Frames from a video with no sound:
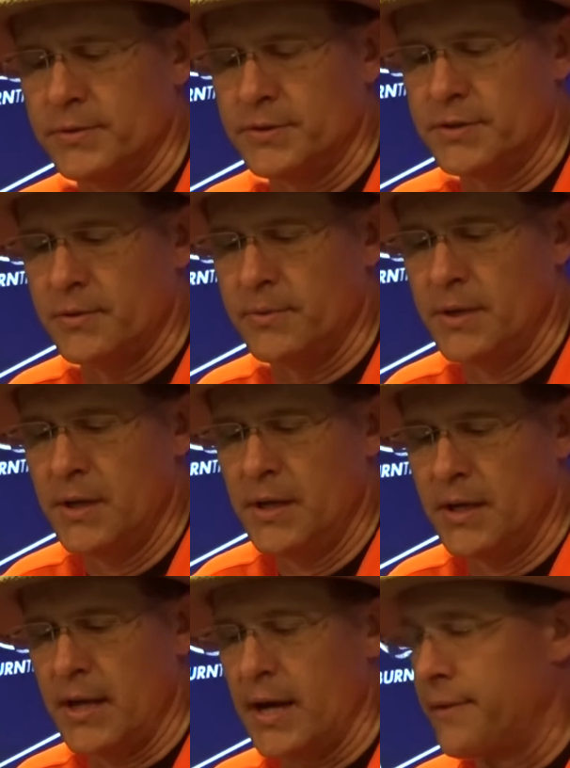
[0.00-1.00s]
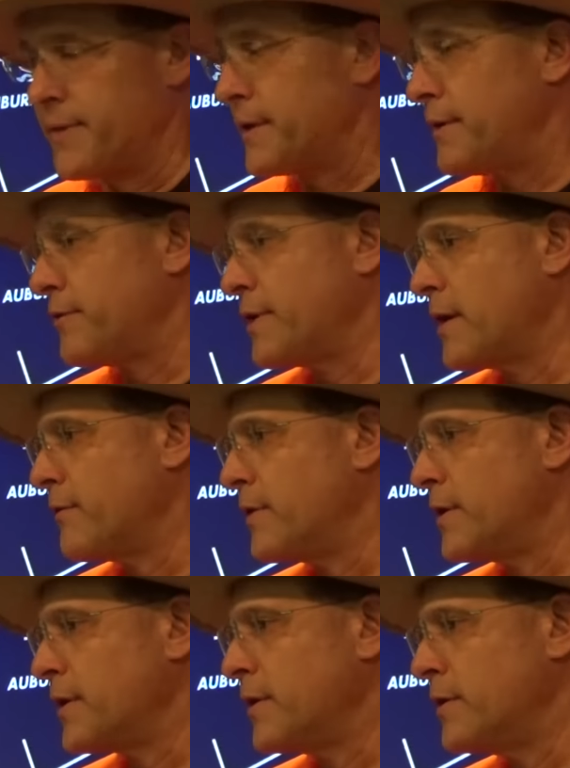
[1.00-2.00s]
And so, yeah, I think he's got a
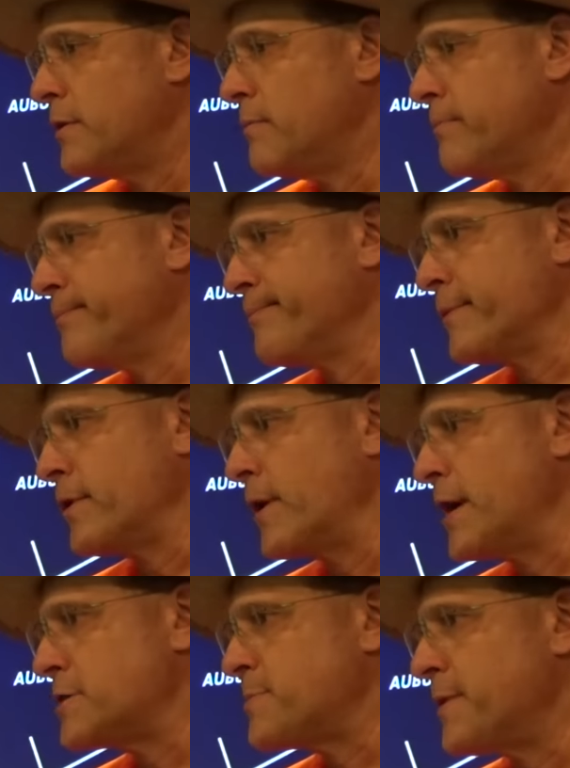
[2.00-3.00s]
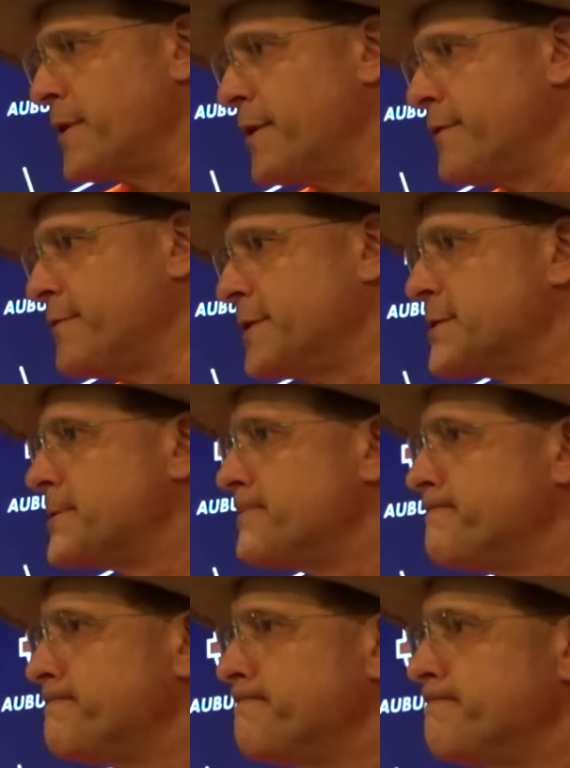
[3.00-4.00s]
very good grasp of the offense.
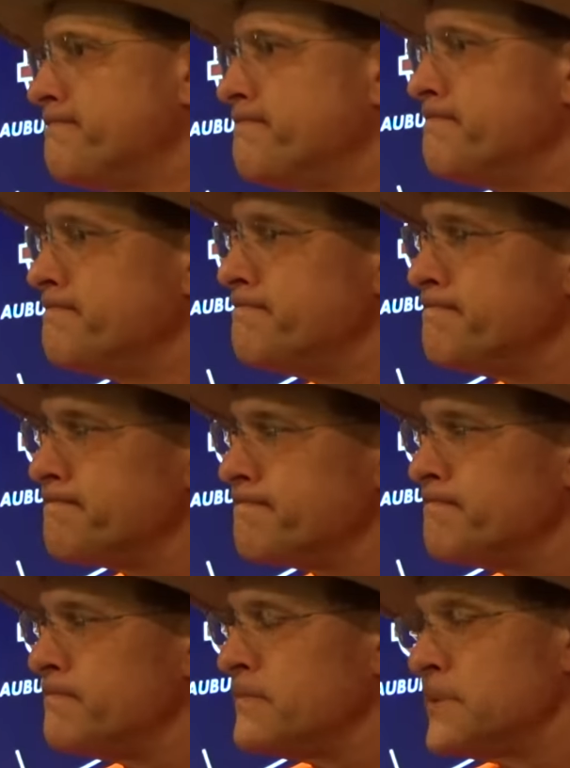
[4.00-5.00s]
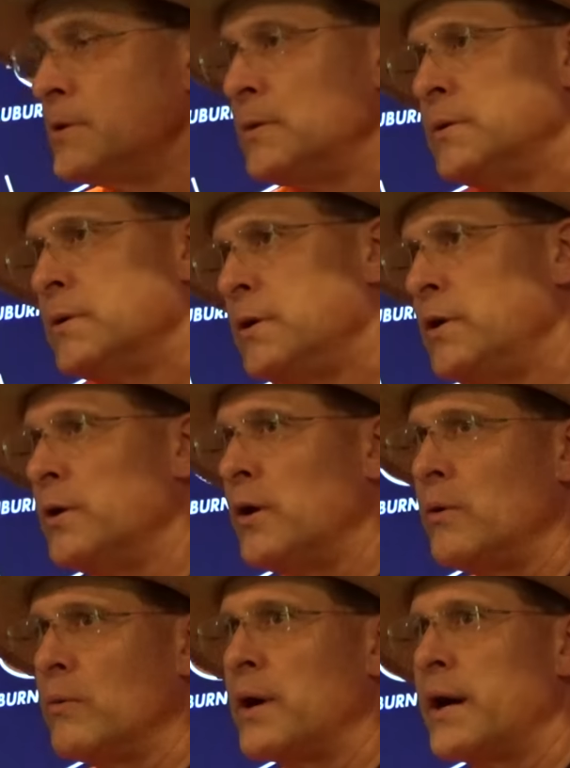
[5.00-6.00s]
Does that make things go more smoothly? You
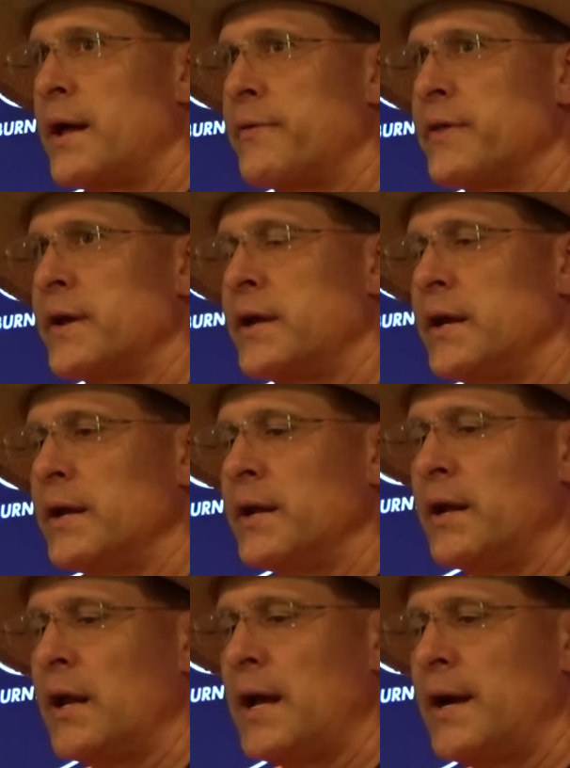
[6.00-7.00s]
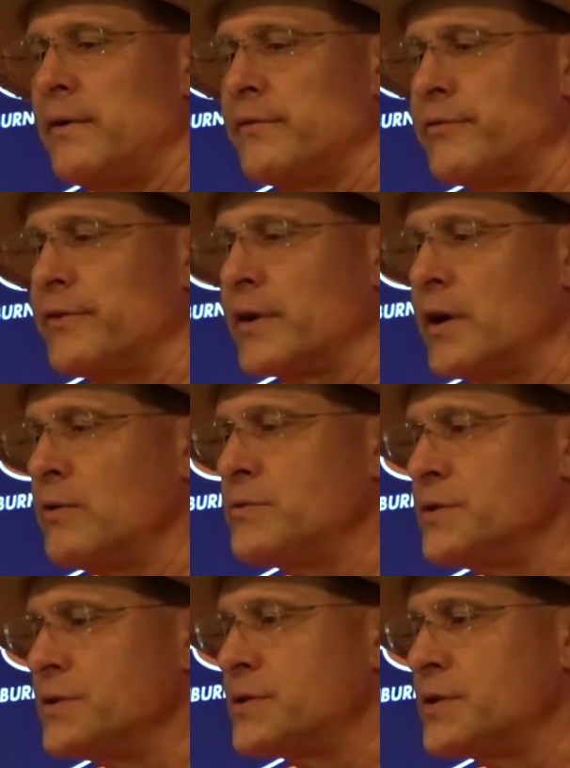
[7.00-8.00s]
know, I, I think it, it allows the
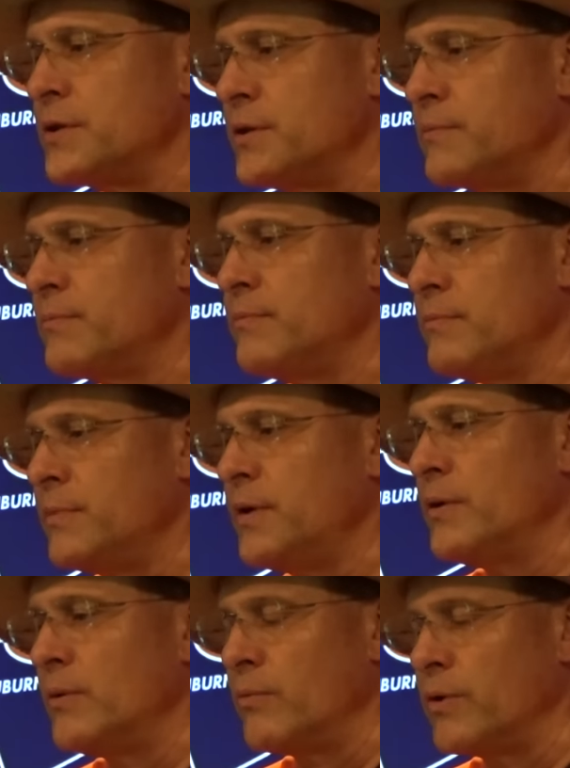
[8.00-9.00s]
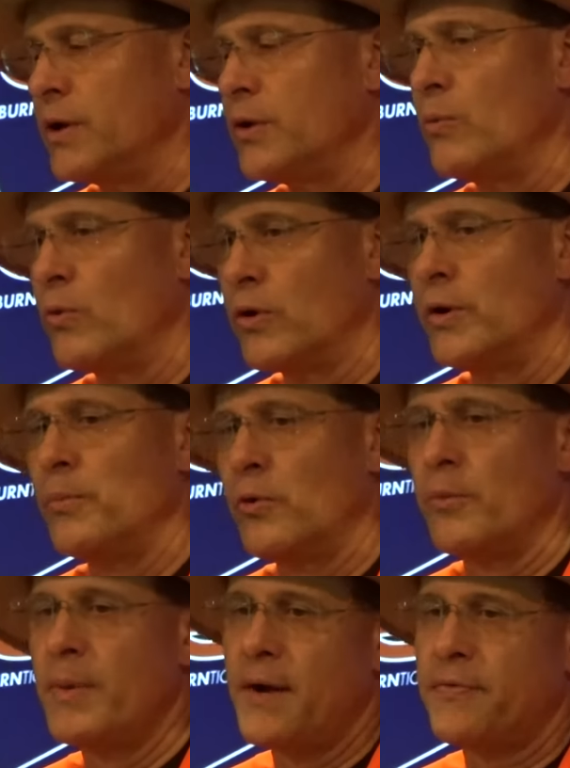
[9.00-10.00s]
coaches to, you know, really worry
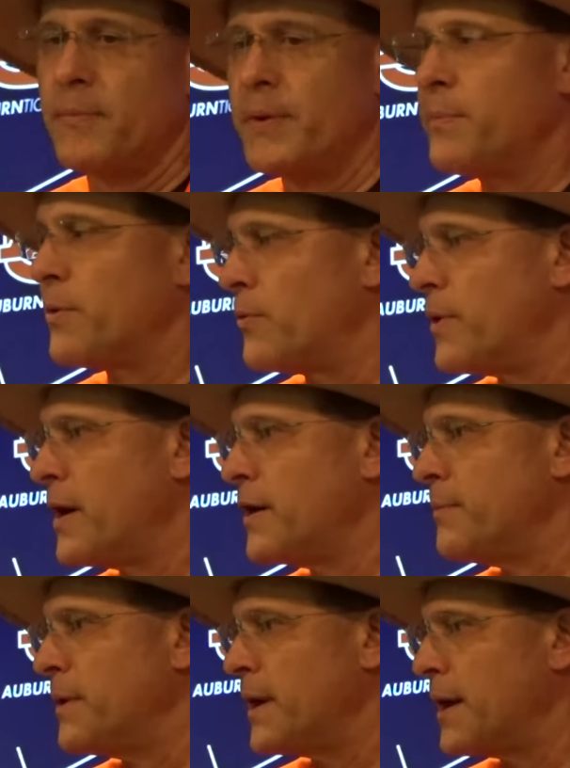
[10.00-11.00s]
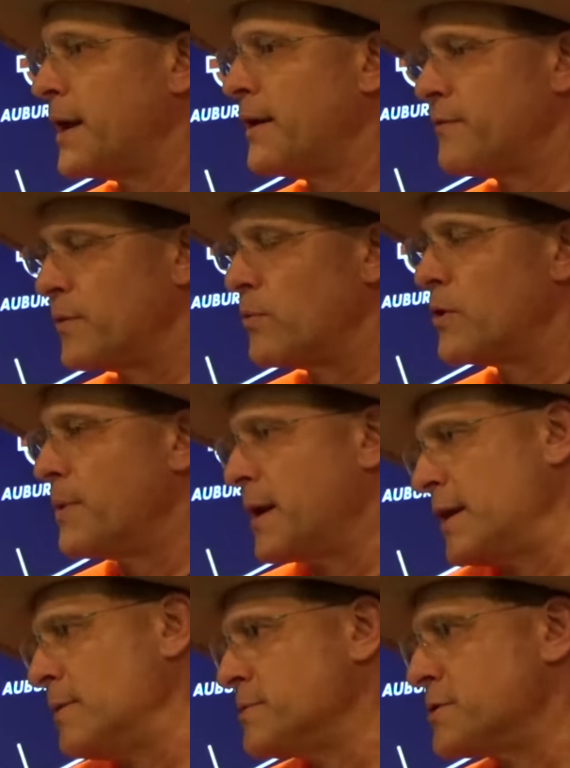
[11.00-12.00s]
more about the people around him and not have to worry about
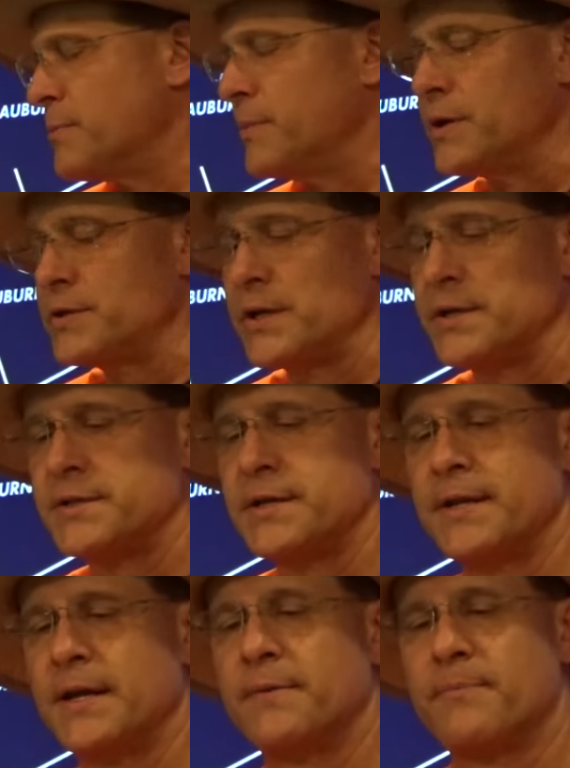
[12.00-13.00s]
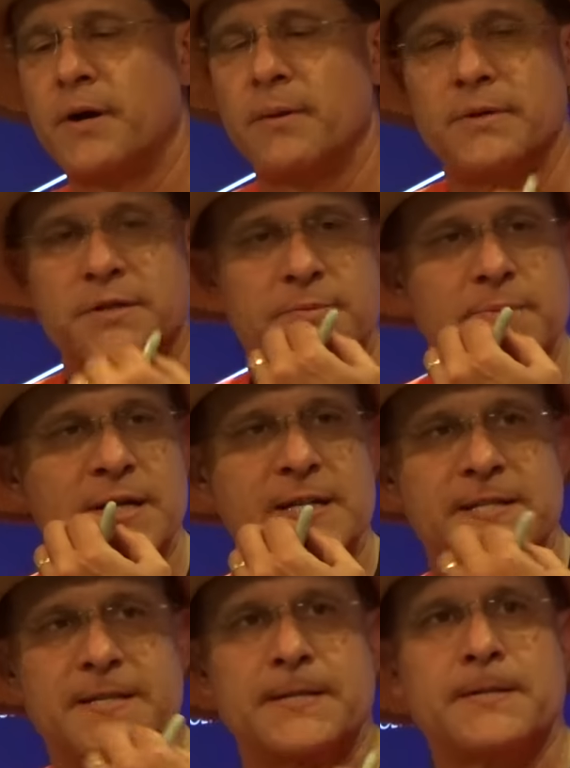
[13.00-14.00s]
him so much. I'd say that probably is the
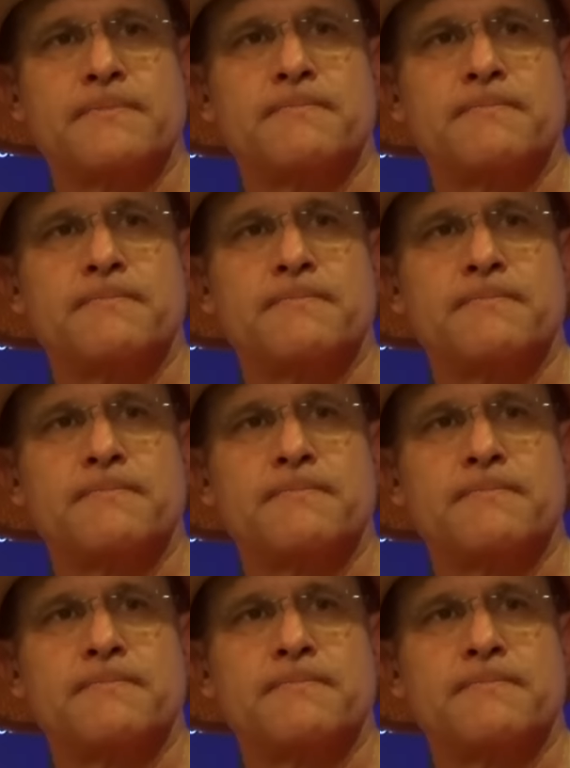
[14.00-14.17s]
biggest thing.